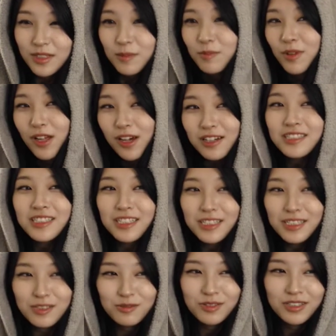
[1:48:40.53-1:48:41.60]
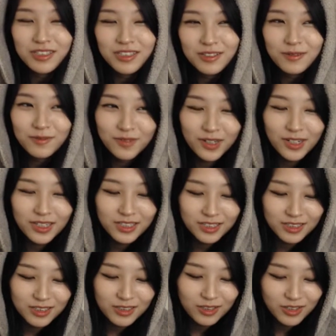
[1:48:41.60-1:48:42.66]
blog sites were
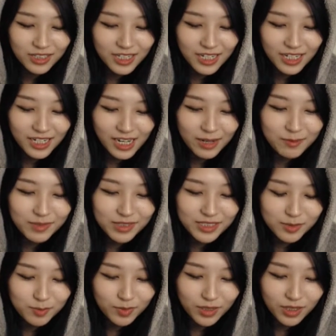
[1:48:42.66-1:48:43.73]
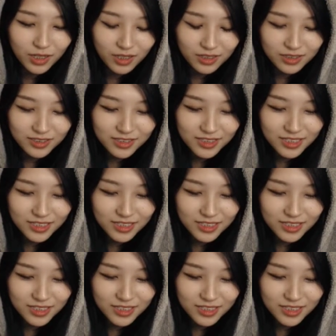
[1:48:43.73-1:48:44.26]
fun. Or like, I miss blogs.